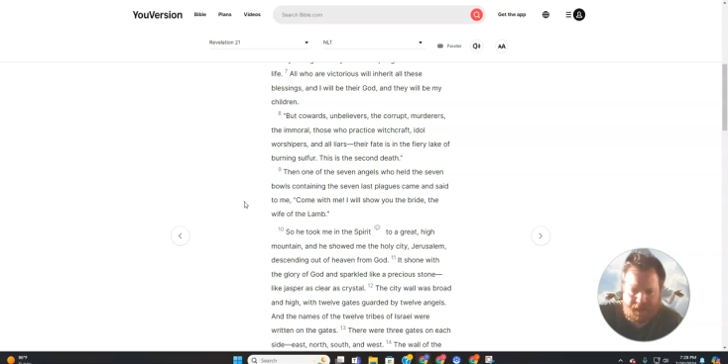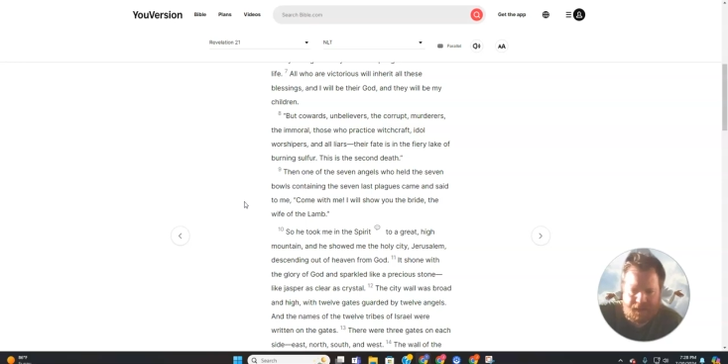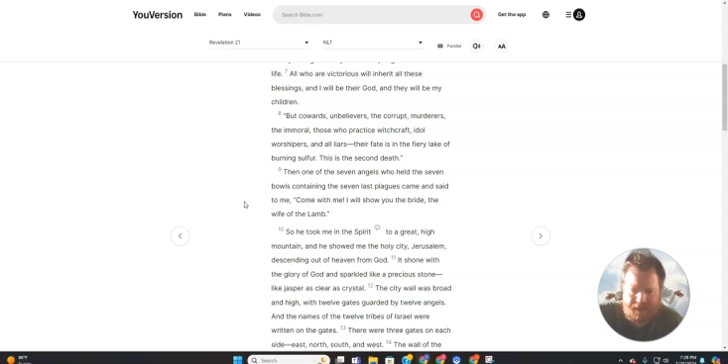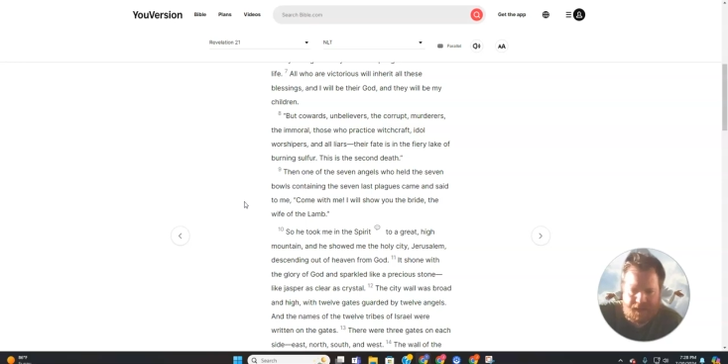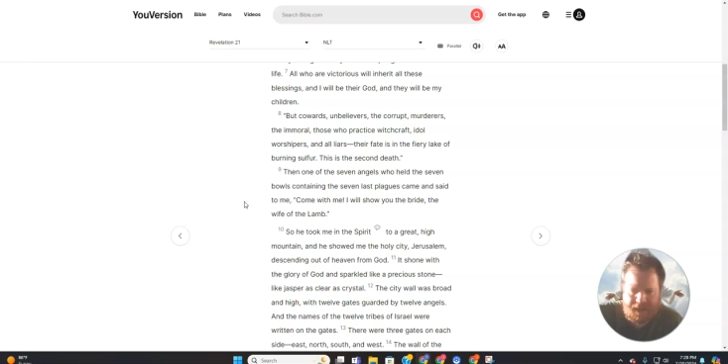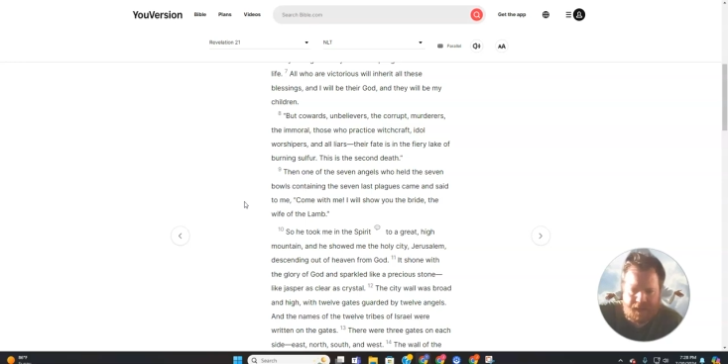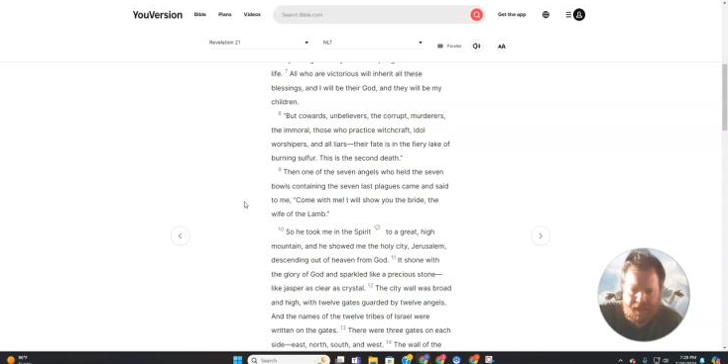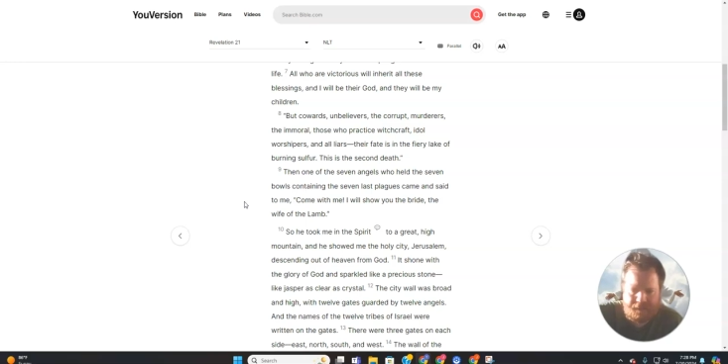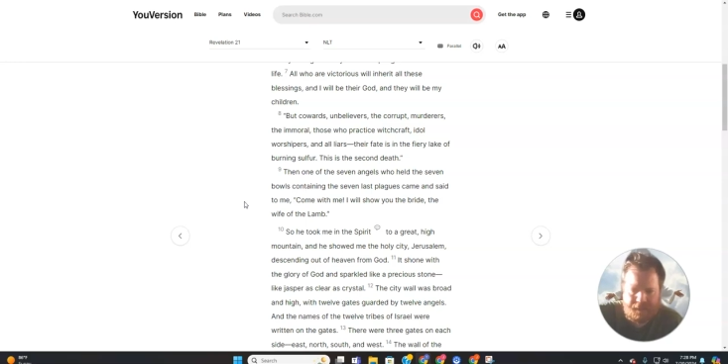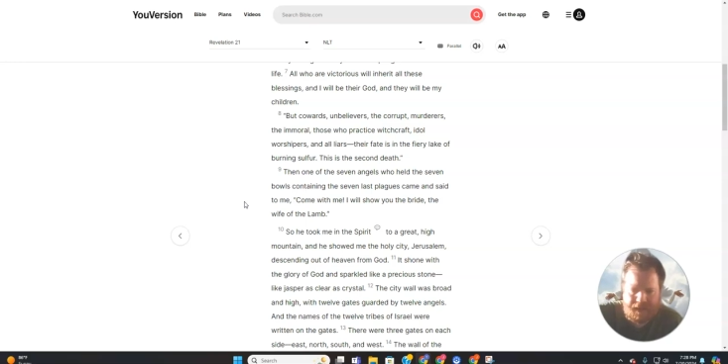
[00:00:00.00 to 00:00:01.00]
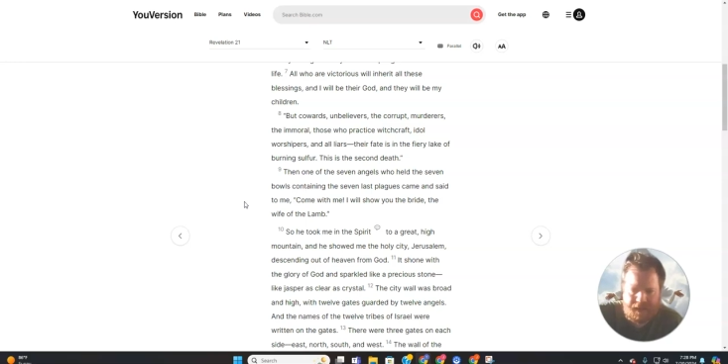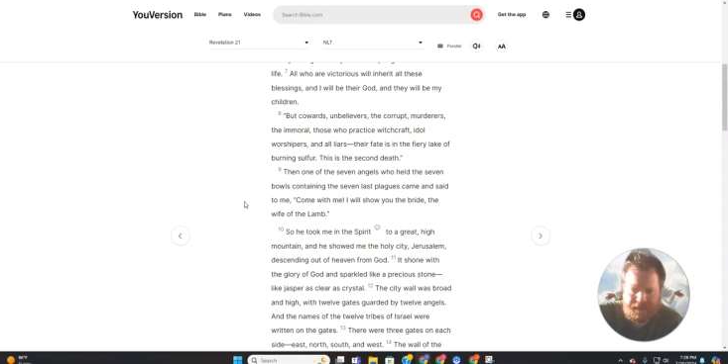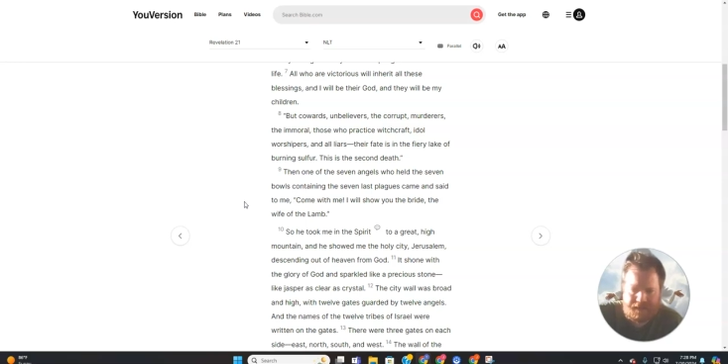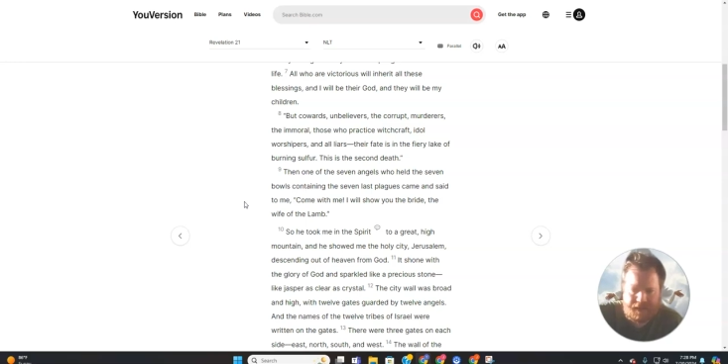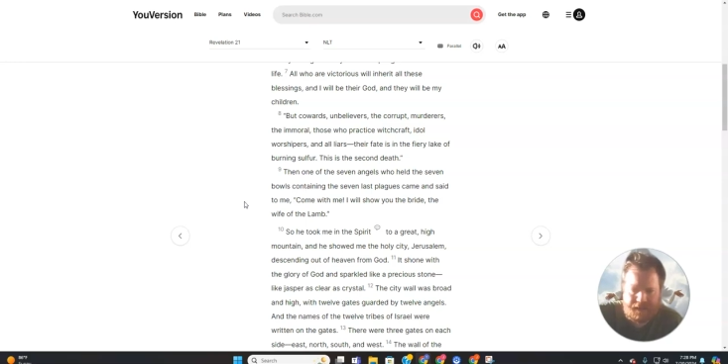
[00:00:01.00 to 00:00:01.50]
plagues came and
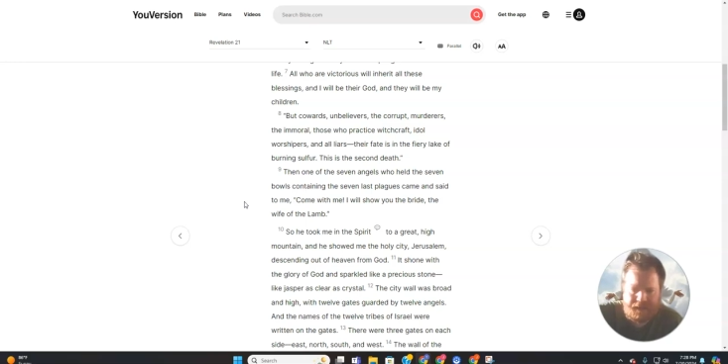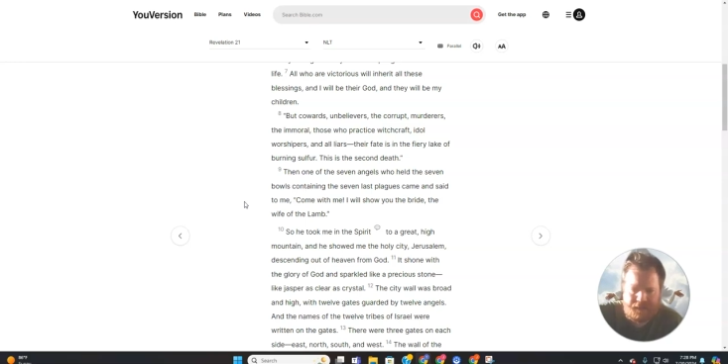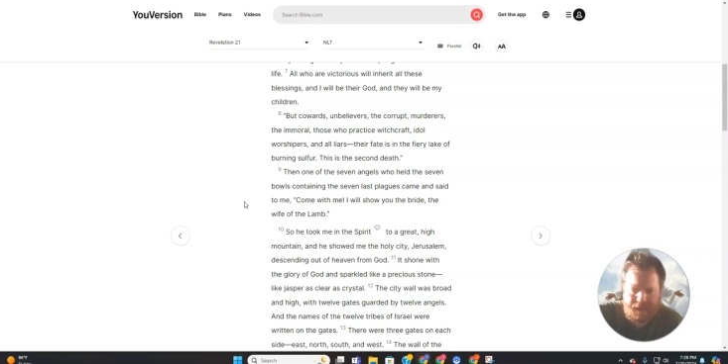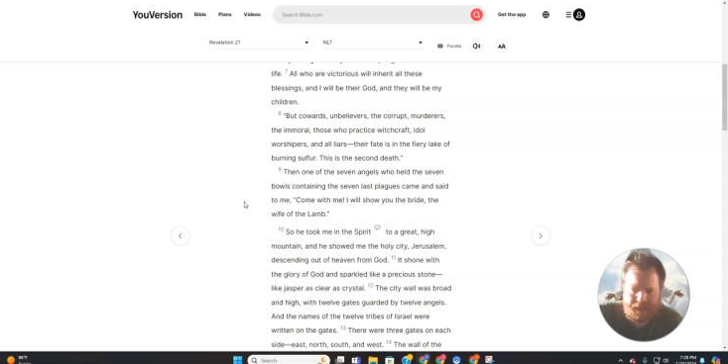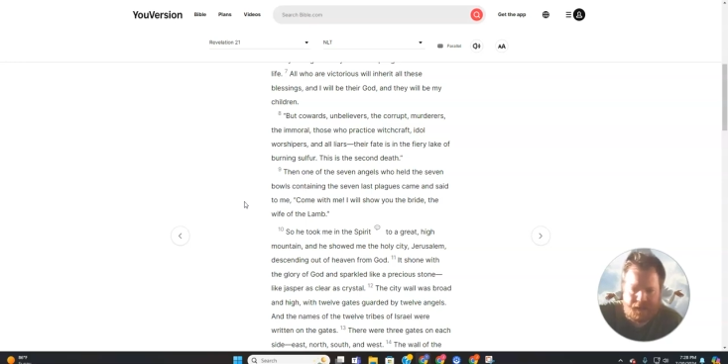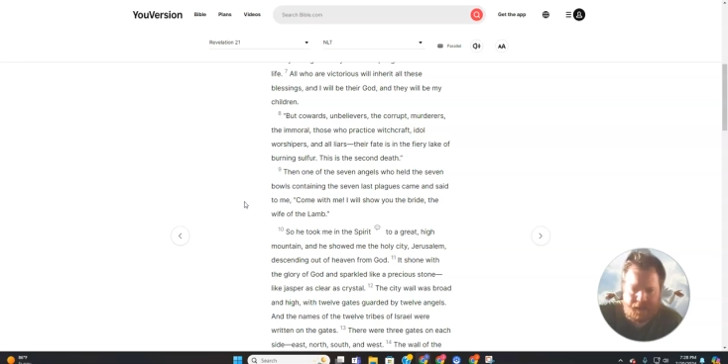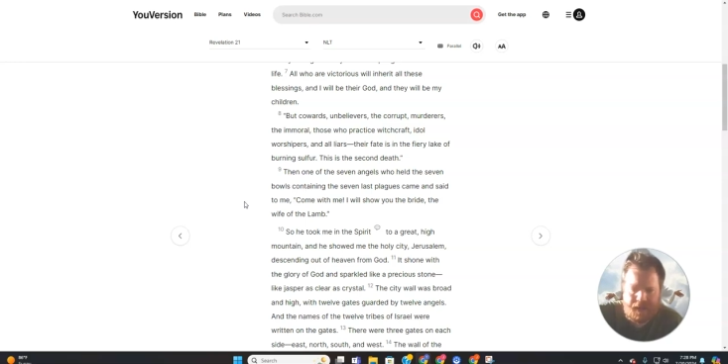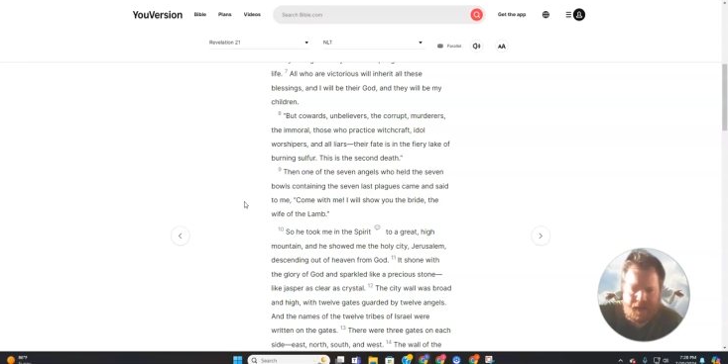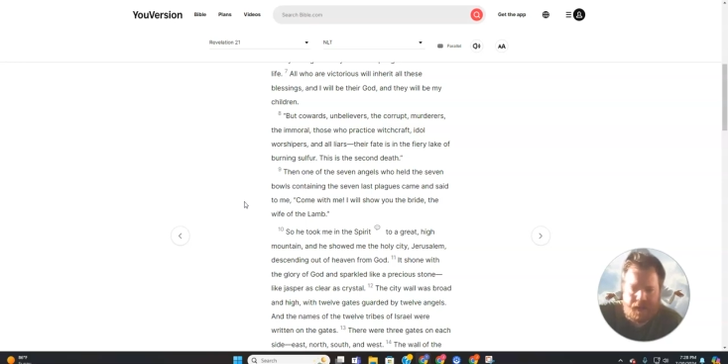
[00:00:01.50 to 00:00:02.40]
said to me,